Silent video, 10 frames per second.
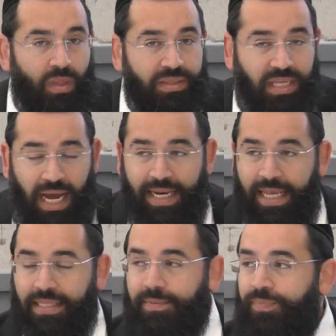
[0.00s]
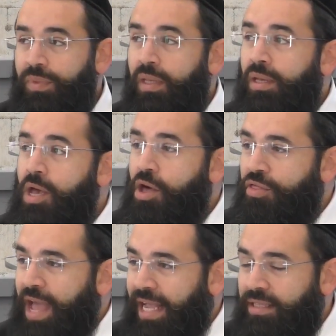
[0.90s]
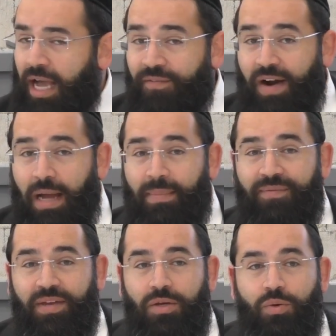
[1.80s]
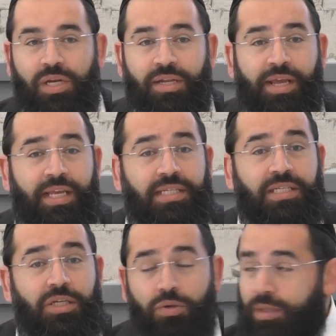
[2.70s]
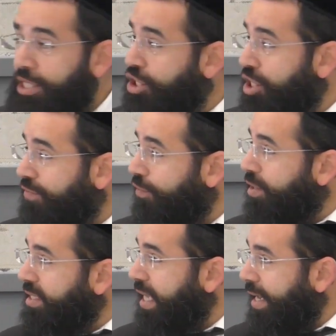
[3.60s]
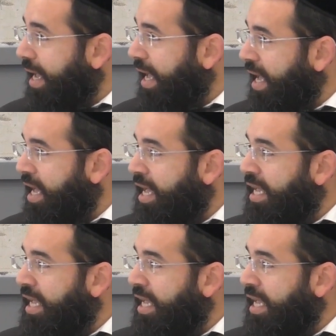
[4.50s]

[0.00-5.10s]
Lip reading: Dalit that Avraham Avinu, in his eulogy for Sarah,